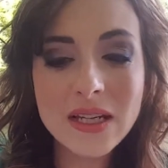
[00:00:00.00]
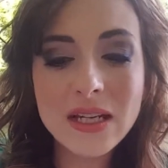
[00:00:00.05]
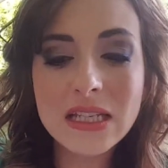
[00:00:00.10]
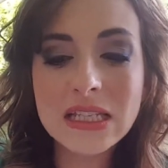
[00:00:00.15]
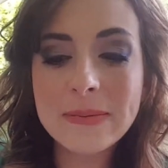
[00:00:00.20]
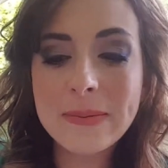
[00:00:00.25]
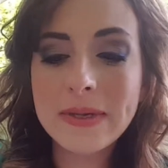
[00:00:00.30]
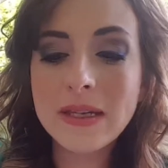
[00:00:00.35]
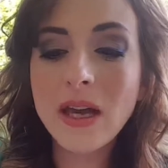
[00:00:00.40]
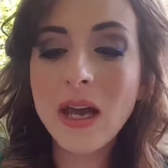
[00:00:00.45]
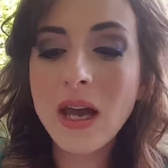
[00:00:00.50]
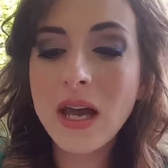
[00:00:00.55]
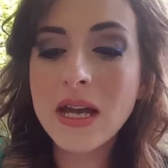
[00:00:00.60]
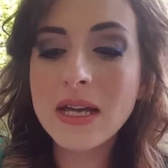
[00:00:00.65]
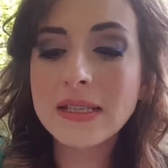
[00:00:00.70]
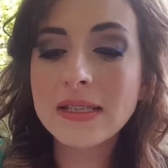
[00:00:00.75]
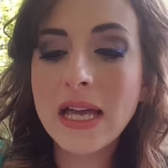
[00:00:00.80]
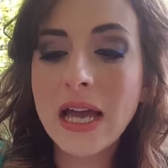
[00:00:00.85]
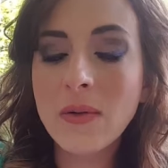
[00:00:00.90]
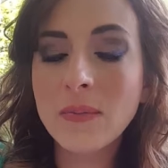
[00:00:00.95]
is
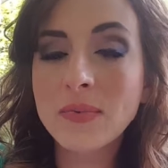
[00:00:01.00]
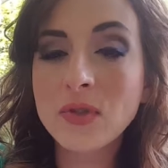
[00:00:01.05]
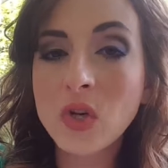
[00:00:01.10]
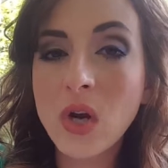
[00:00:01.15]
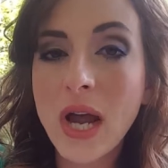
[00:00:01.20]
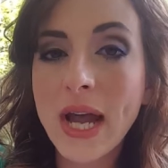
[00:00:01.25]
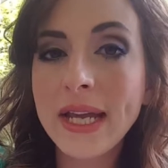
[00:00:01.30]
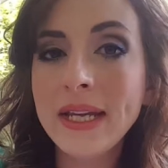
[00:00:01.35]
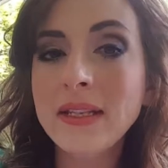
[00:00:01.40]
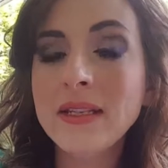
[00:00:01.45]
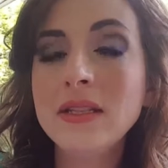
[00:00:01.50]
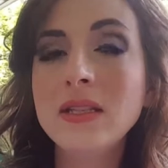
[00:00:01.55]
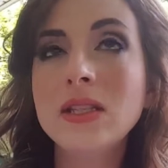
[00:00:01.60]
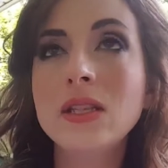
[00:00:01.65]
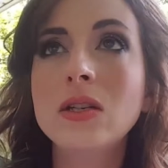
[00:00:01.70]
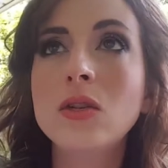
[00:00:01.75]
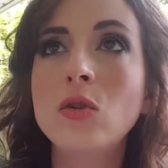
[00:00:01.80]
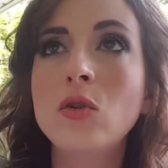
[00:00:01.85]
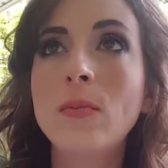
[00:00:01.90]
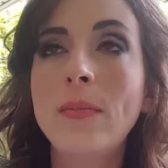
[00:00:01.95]
because I'm trying
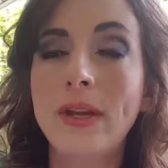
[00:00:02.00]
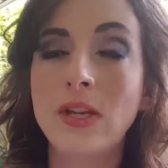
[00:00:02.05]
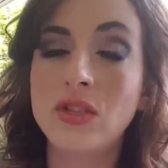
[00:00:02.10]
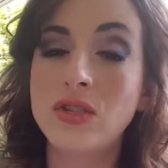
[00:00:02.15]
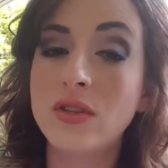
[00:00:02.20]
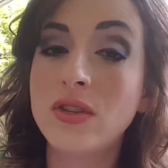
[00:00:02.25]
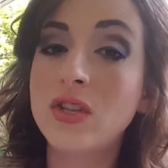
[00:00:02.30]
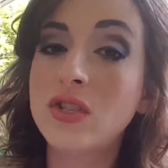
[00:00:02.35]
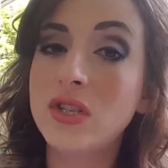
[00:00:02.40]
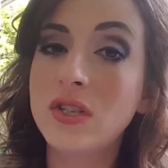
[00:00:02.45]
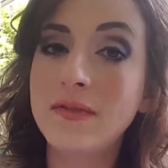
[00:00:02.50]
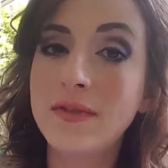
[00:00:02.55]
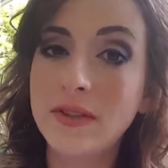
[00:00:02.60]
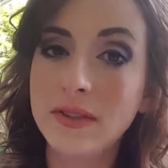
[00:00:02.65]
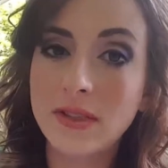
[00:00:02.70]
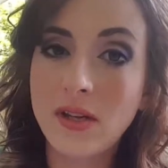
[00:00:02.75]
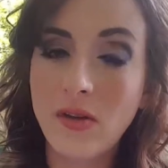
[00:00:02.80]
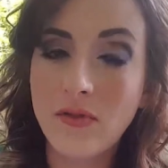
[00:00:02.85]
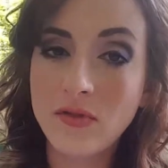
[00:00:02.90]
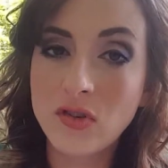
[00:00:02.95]
to make sure that she
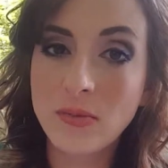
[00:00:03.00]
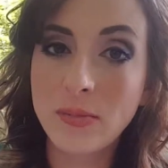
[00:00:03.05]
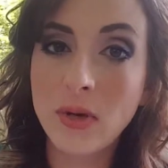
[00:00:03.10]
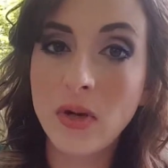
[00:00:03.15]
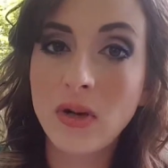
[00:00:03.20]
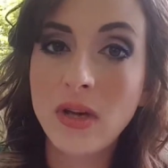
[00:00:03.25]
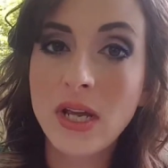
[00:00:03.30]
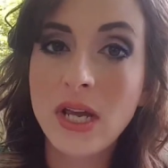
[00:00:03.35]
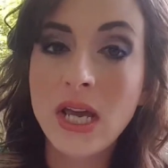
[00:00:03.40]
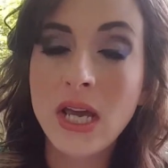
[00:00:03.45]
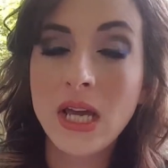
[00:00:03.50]
feels comfortable.